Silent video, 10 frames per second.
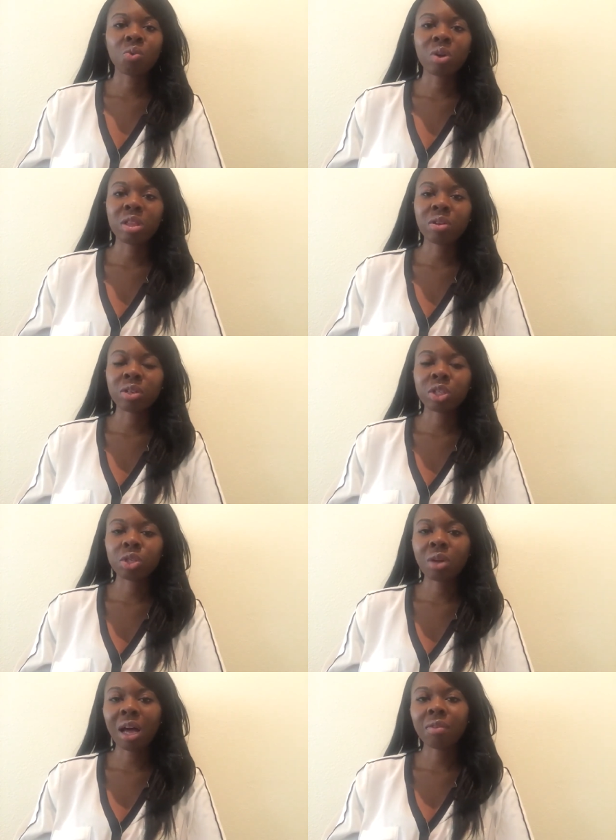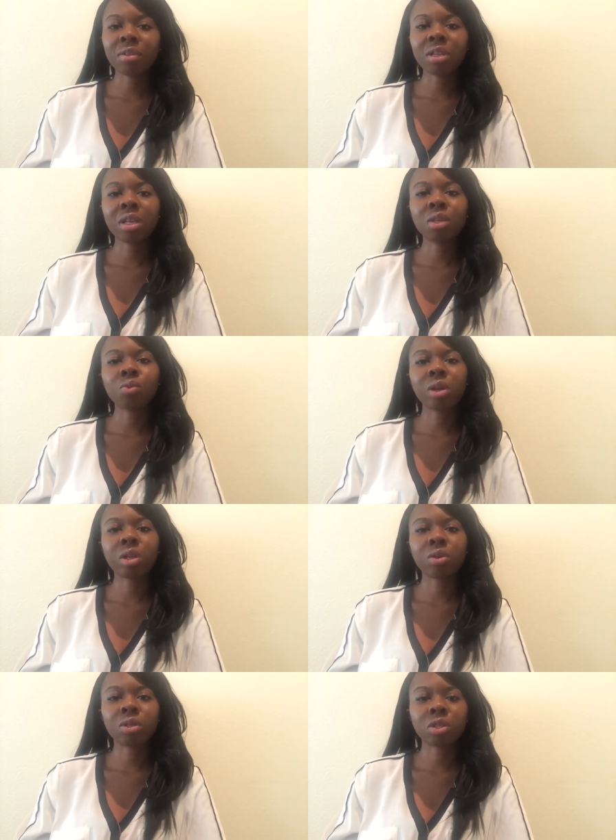whether it's traveling,
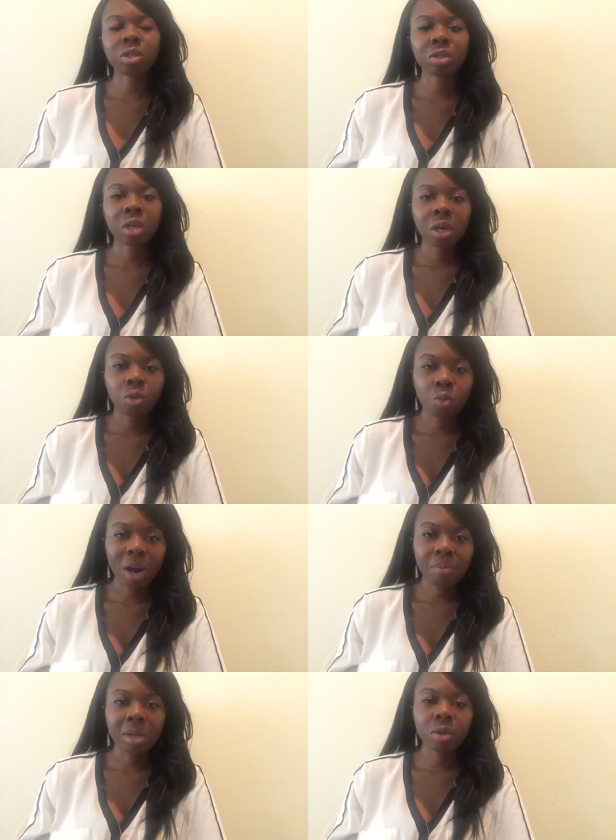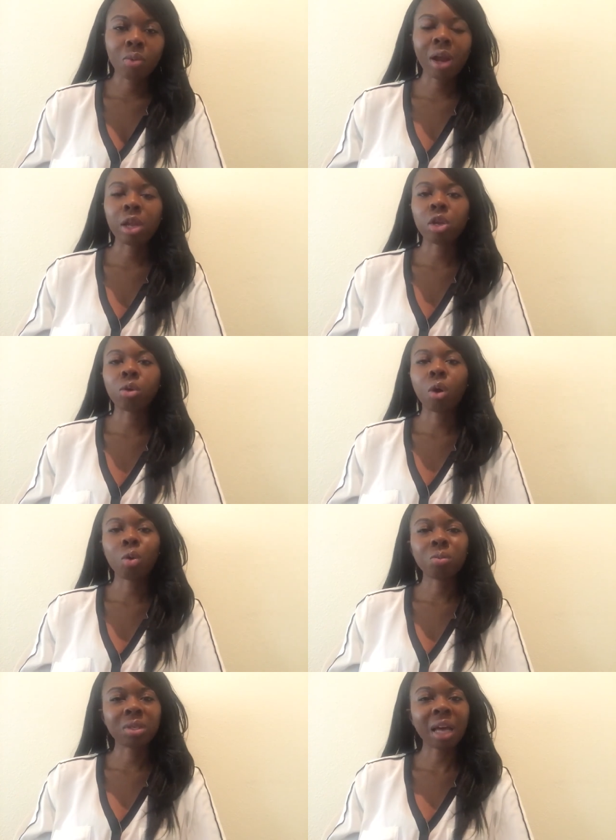whether it's just right, being right in your
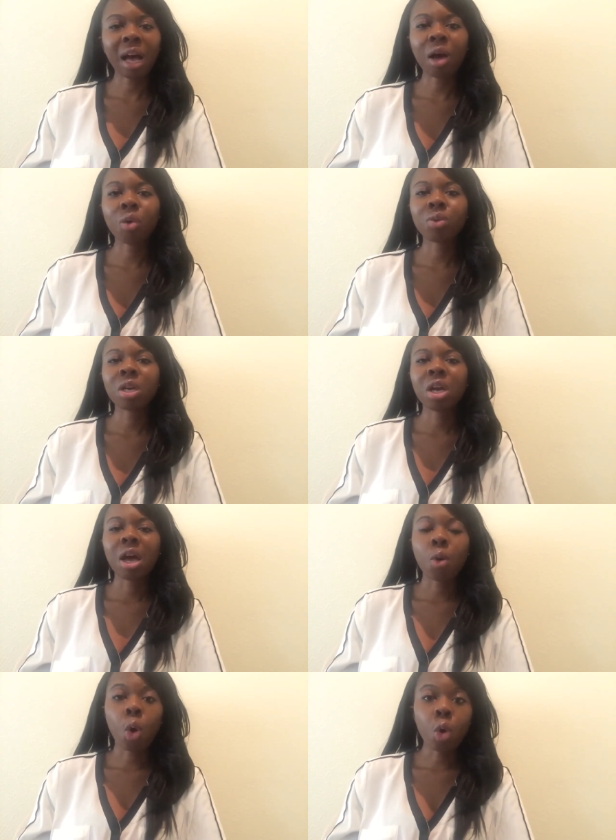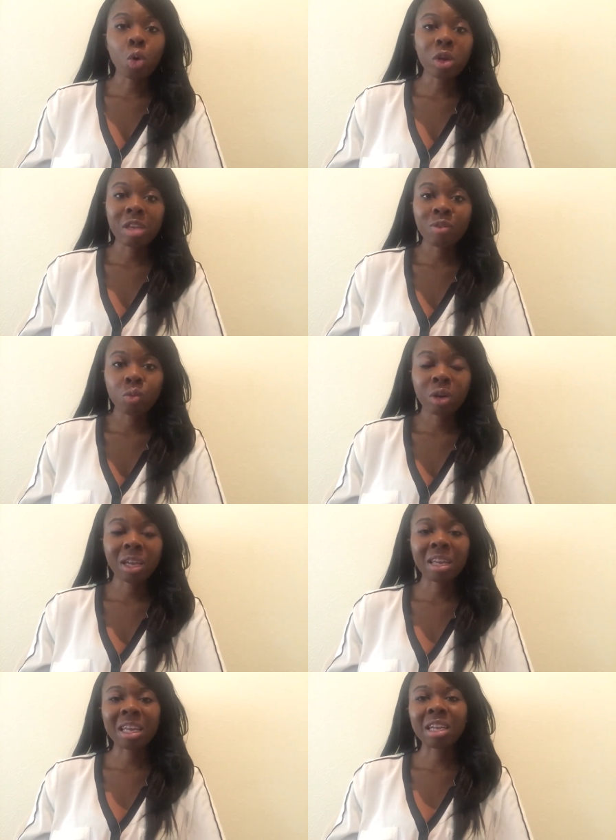hometown, or even
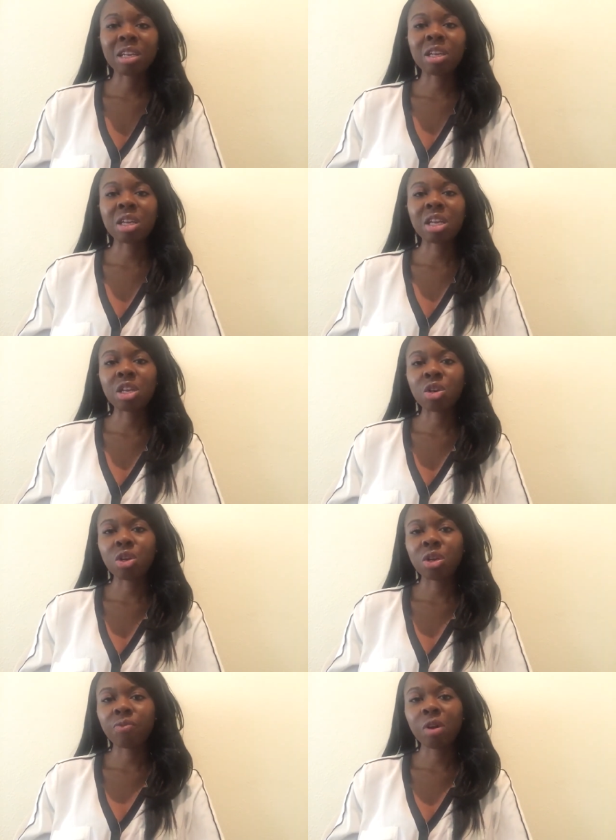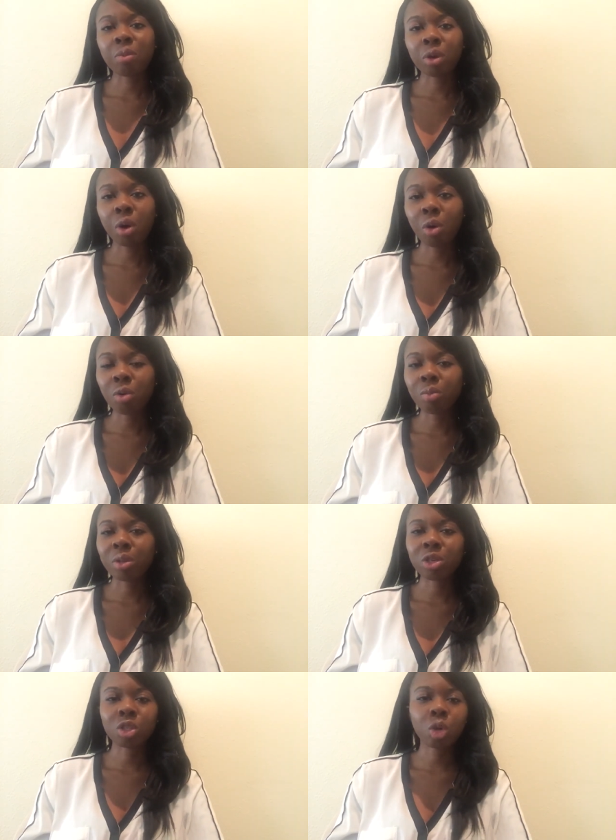working in, in from your home.
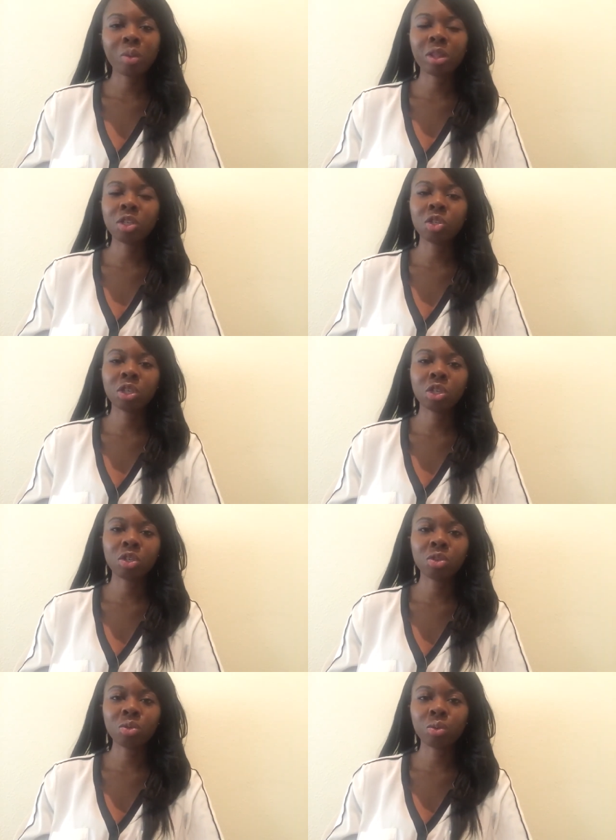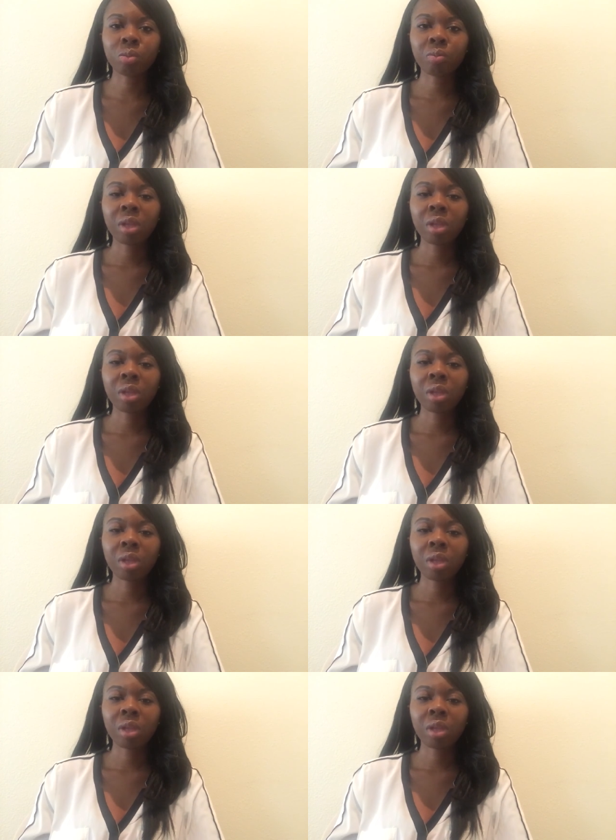There's so many things you can do.